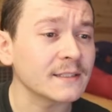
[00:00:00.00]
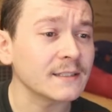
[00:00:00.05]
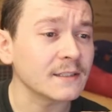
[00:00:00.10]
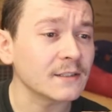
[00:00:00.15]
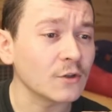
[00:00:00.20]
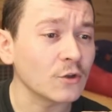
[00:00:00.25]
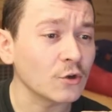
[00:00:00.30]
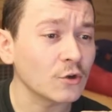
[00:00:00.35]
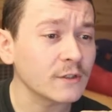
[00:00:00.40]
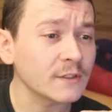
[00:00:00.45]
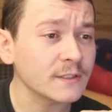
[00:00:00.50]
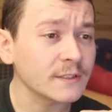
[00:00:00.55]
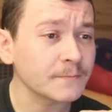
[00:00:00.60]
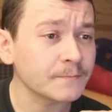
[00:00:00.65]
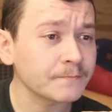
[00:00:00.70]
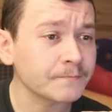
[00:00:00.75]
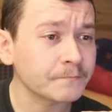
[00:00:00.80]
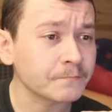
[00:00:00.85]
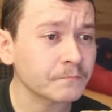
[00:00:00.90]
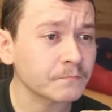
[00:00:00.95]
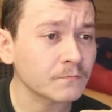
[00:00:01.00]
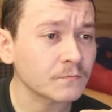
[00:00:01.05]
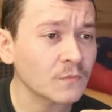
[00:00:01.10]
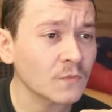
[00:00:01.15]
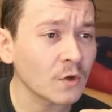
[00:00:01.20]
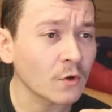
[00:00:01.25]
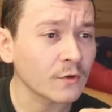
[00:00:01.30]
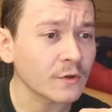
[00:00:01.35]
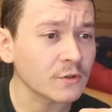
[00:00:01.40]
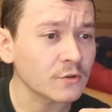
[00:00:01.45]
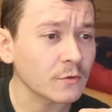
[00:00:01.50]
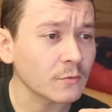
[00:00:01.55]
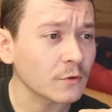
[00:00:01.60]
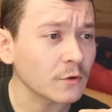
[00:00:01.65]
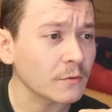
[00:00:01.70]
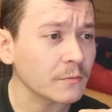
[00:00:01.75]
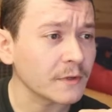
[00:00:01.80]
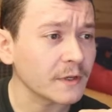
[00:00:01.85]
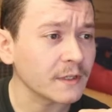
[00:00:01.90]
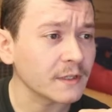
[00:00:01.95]
as it looks. Okay, so I'm
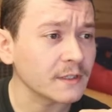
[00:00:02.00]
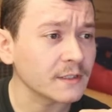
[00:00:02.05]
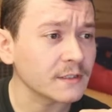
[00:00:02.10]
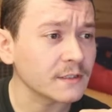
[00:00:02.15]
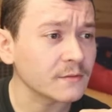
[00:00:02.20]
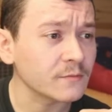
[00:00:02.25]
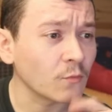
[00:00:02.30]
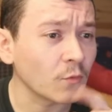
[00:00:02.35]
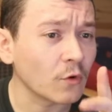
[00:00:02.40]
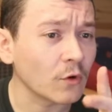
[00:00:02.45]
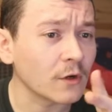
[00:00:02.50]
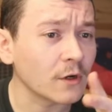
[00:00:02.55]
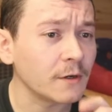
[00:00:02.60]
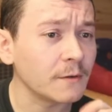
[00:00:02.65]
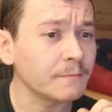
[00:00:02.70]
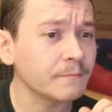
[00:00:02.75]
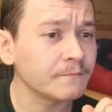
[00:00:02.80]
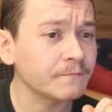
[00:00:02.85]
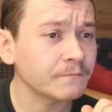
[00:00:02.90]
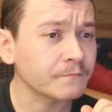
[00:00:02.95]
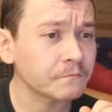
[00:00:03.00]
gonna make this smaller,